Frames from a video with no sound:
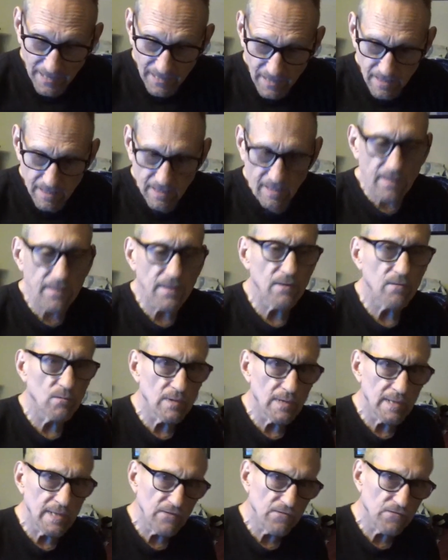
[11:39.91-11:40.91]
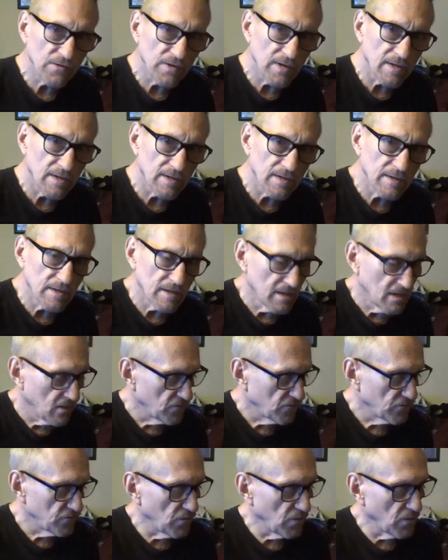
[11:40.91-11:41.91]
it and then releasing it.
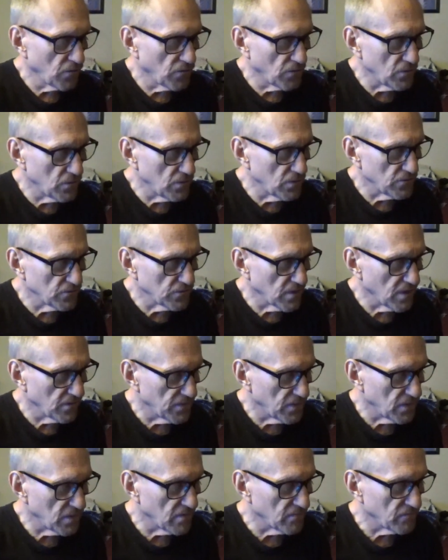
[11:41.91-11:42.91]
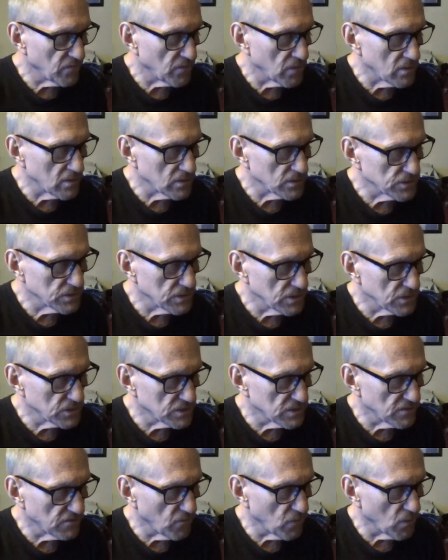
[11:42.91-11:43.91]
So the third is not there at first, it's
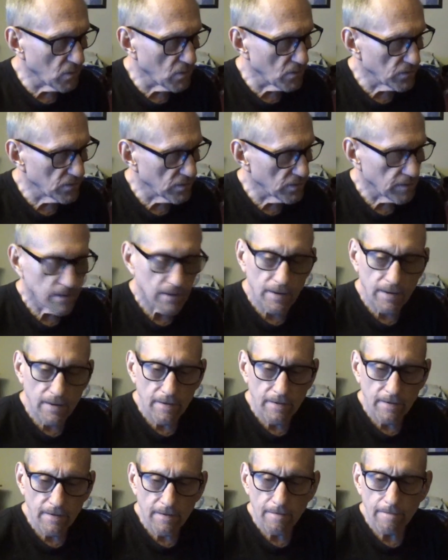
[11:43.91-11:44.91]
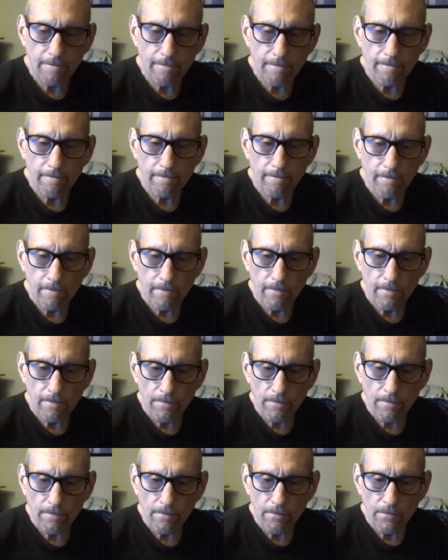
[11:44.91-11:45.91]
the fourth,
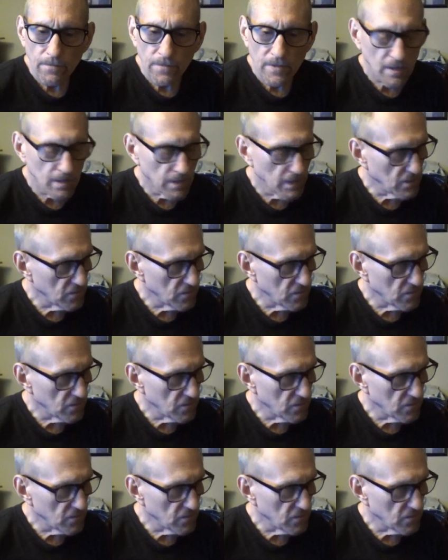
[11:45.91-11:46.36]
and then